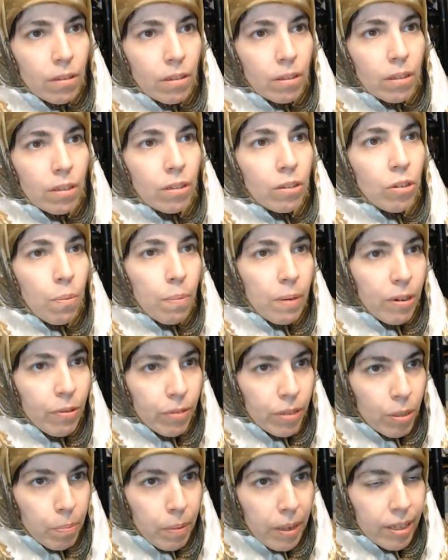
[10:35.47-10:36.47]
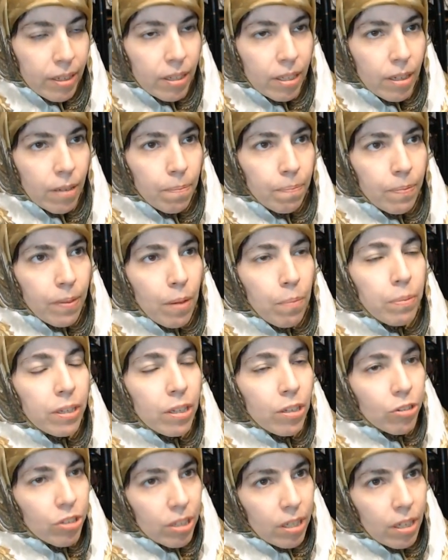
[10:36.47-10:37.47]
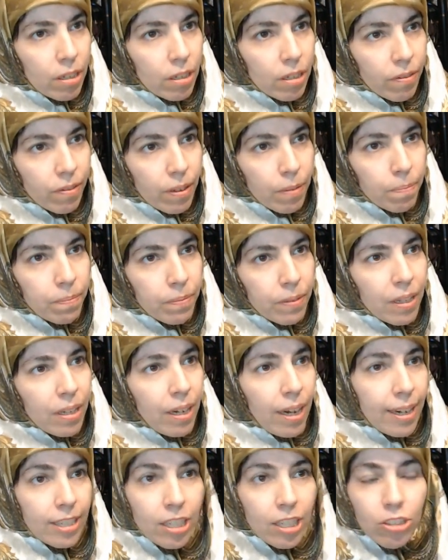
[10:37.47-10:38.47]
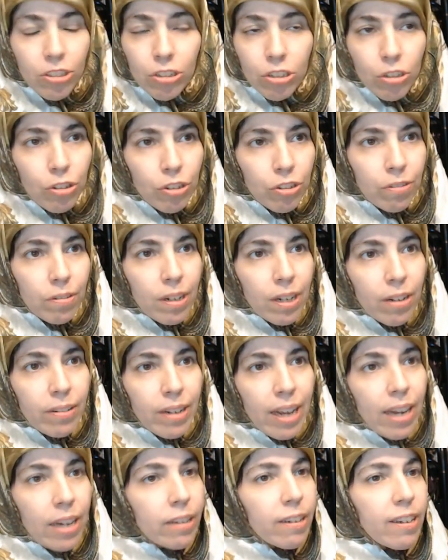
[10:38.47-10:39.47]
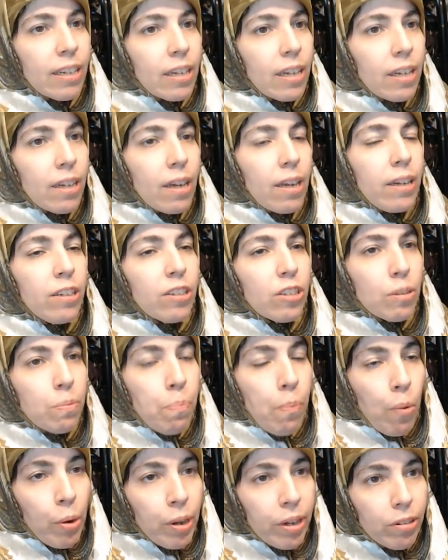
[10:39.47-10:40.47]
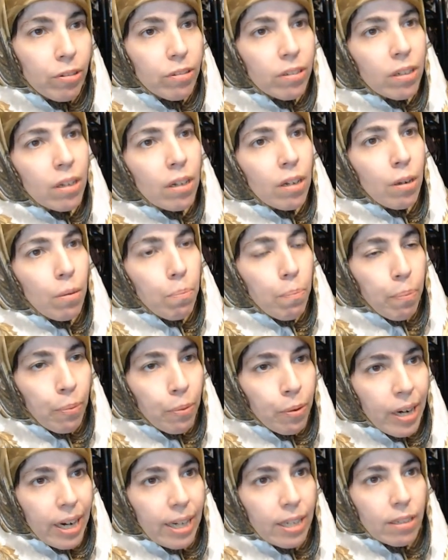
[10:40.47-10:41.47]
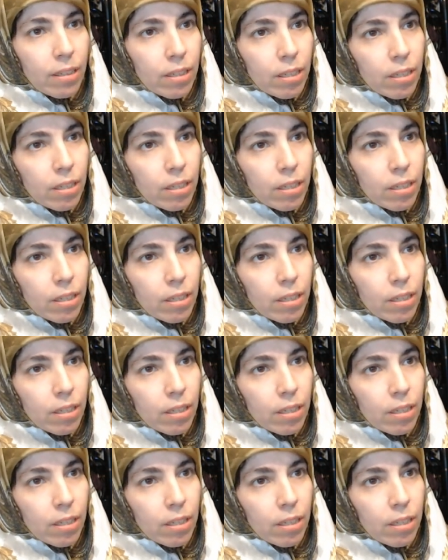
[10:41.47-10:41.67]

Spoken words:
Nobody respects him, but they're scared of him. And he just goes around acting like a spoiled brat.